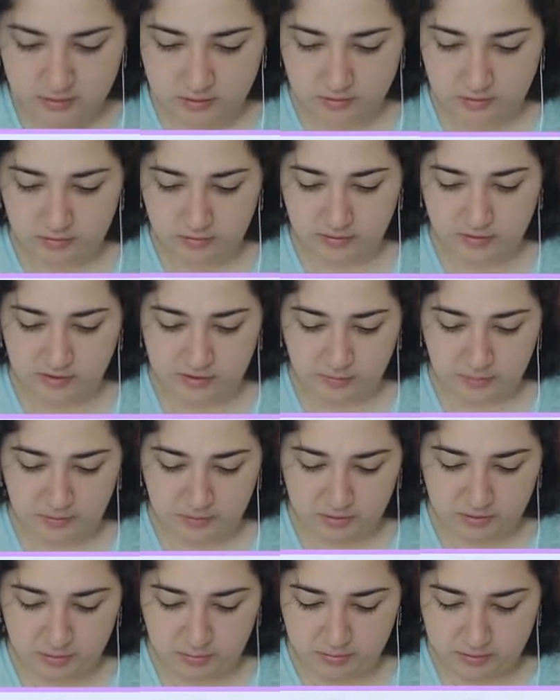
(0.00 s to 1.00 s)
Use next
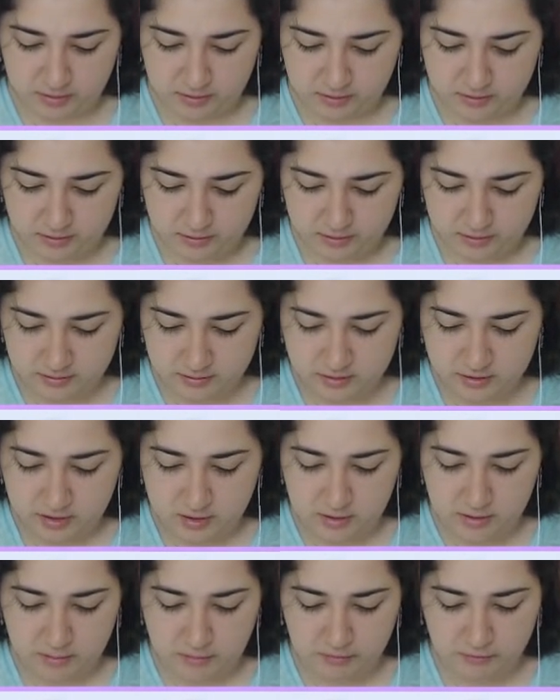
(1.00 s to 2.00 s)
Pokemon.
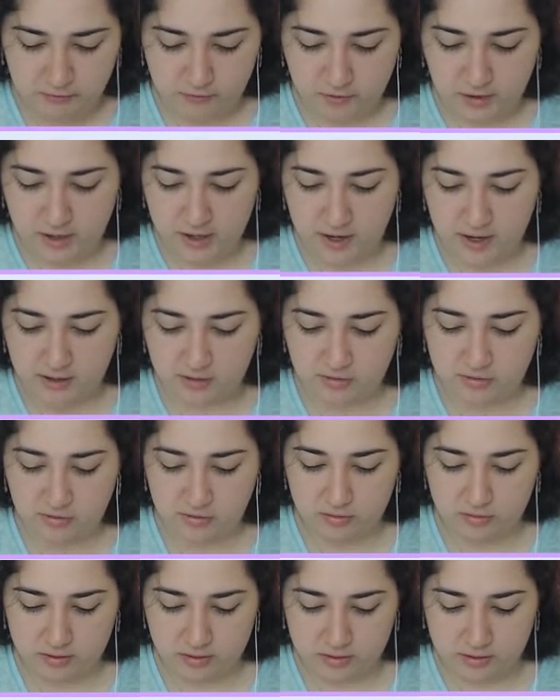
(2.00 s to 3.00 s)
And before I
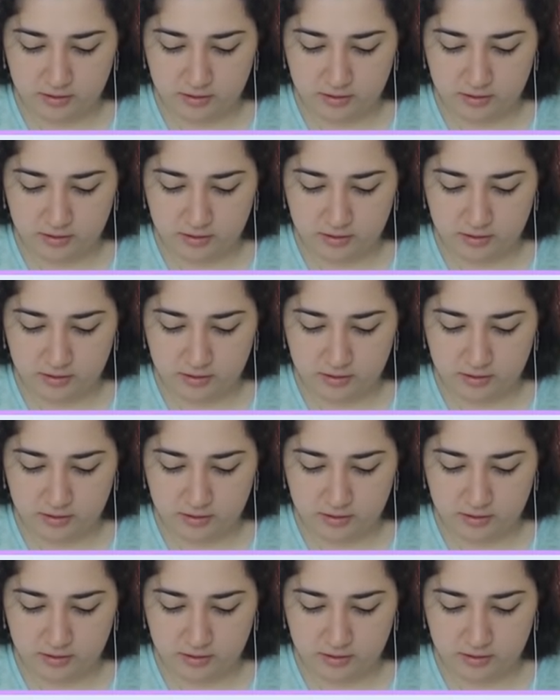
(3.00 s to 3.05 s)
accidentally